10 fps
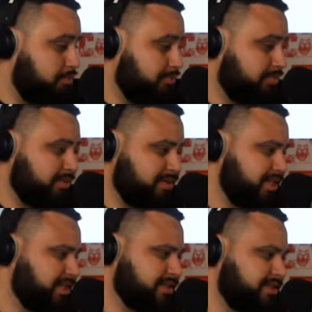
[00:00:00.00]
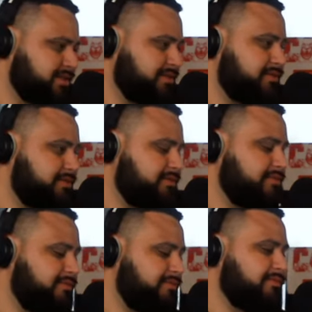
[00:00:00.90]

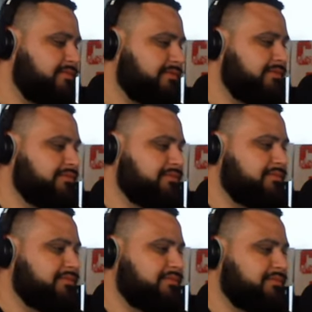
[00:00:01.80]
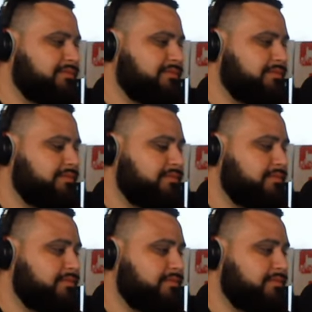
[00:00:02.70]
No words are spoken by the person on screen.